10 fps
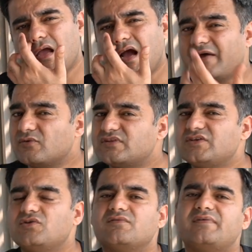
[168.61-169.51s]
I don't
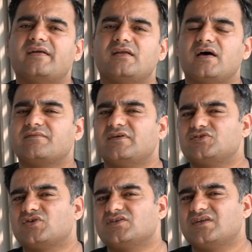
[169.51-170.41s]
think you will find a lot of
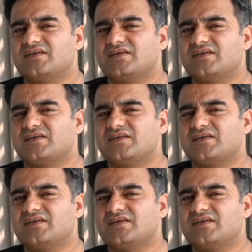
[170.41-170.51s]
100,000.